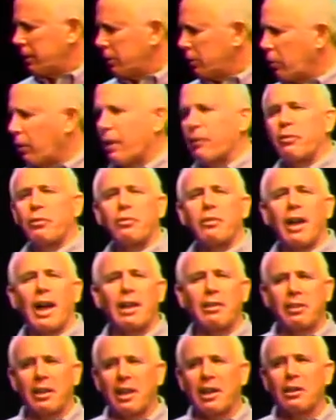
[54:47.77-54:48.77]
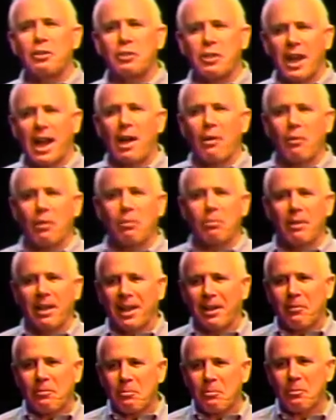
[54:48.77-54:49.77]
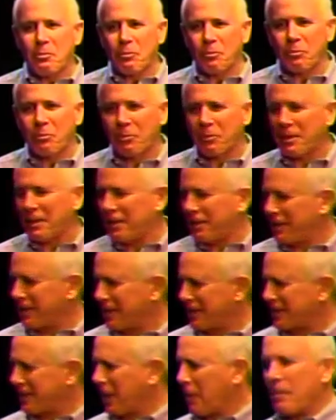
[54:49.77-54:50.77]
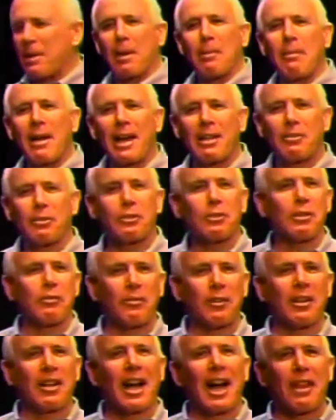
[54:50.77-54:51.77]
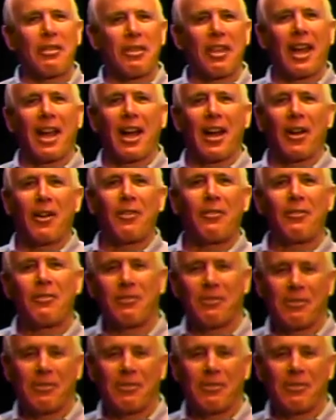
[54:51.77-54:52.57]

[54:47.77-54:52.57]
Whoever's not there, chat with me. Send me a message if you're not there.